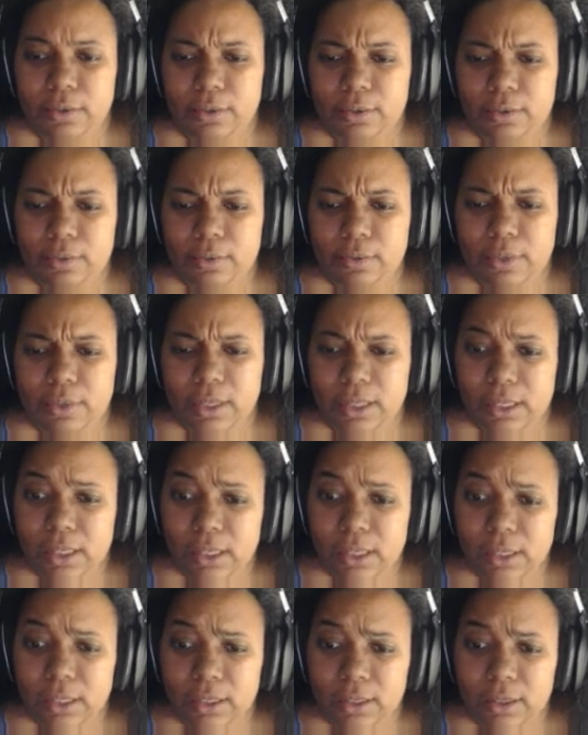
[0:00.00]

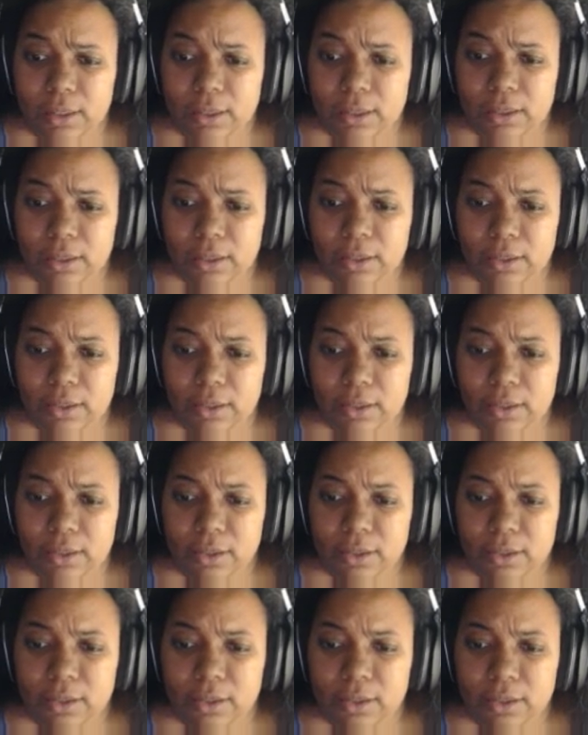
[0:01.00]
Really?
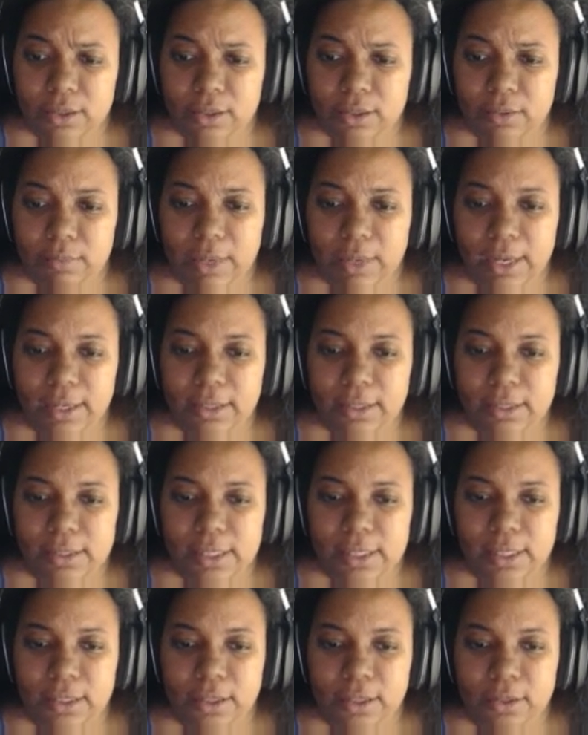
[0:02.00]
Back in the
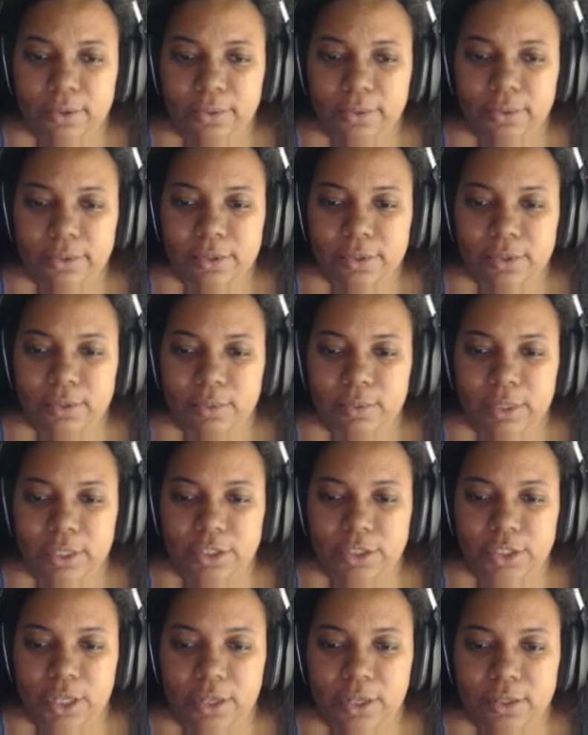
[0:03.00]
day, the other courtesans would get
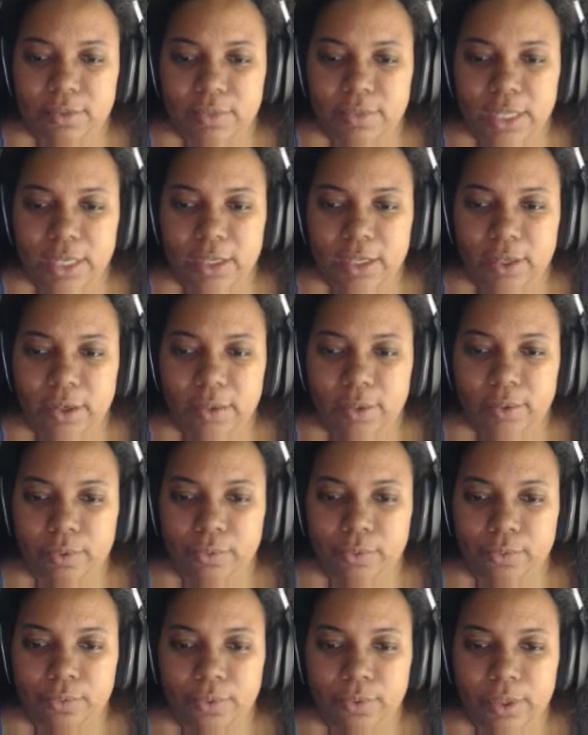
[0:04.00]
jealous of Takigawa
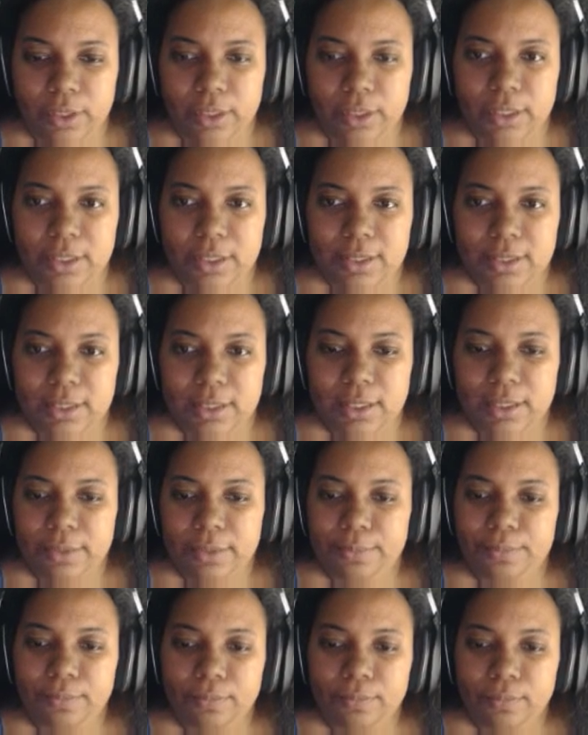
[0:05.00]
really easily.
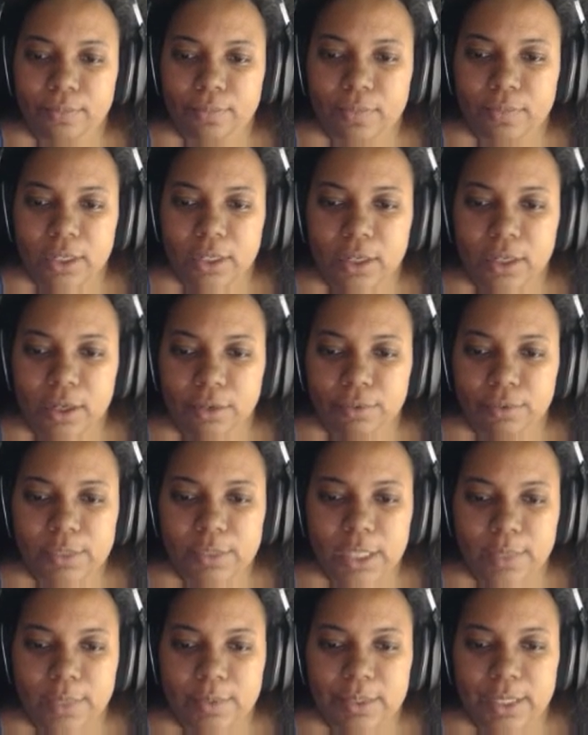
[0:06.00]
From
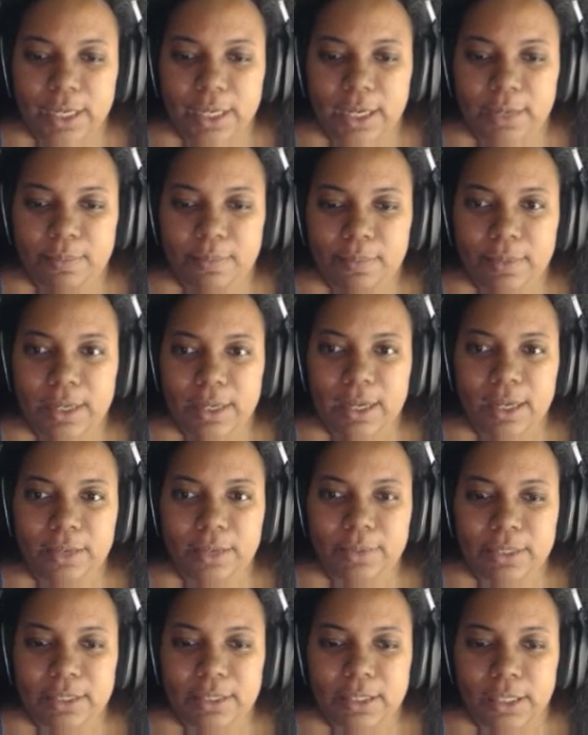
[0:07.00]
time to time, I
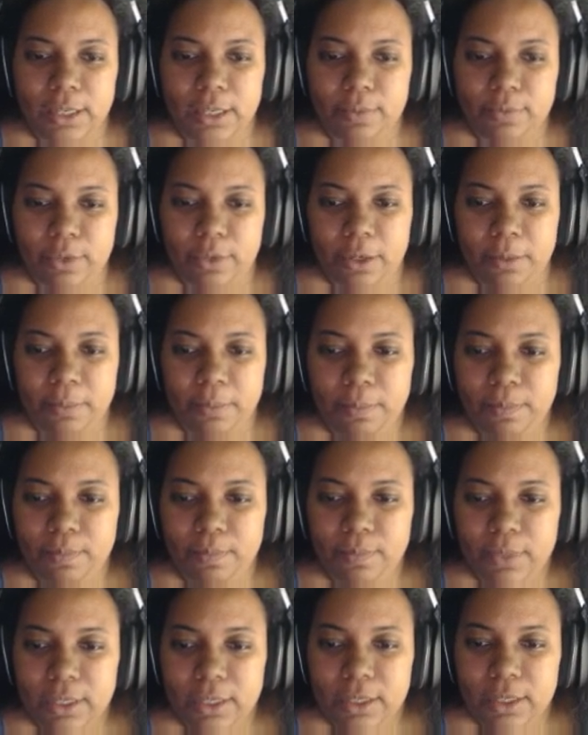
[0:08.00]
would stick up for him.
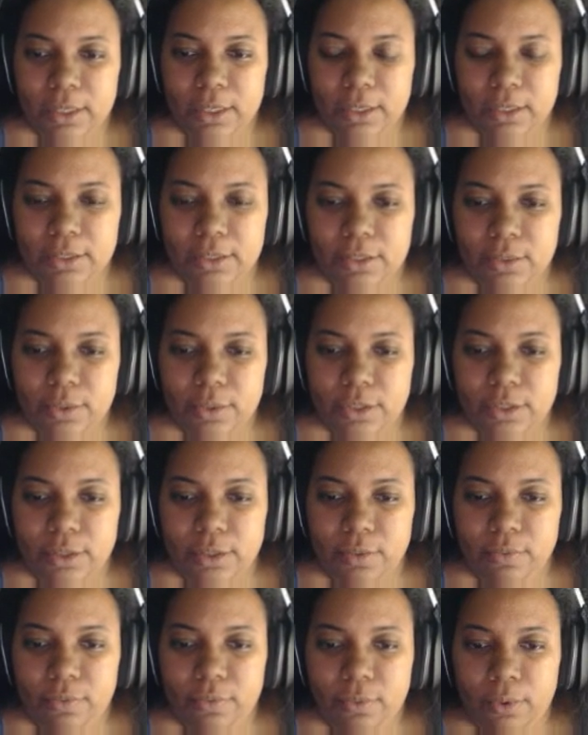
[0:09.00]
His story just
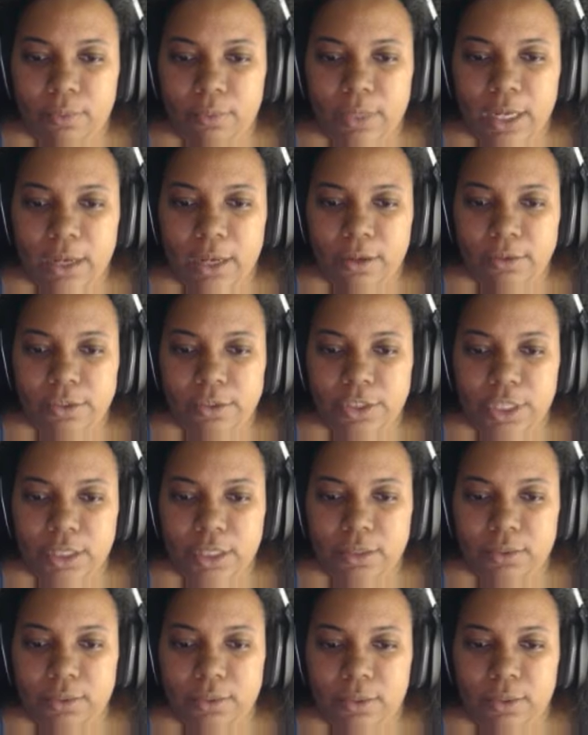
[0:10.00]
confirmed how
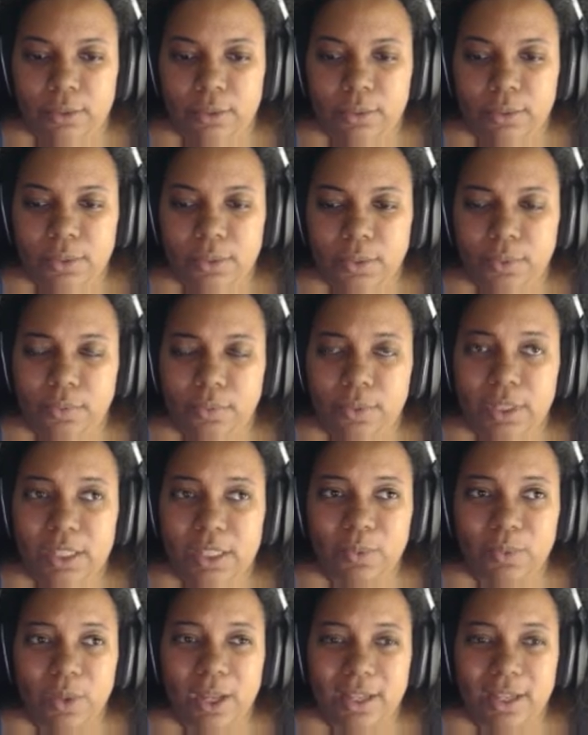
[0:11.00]
gentle Gakuto
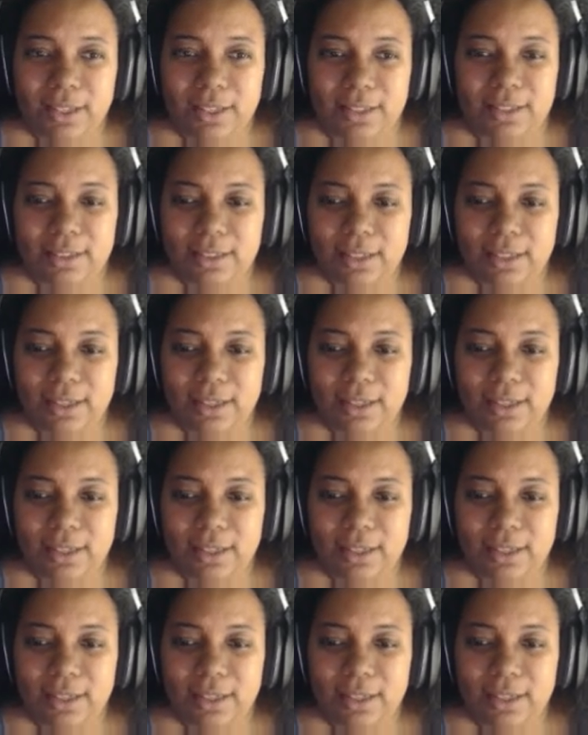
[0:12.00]
really was.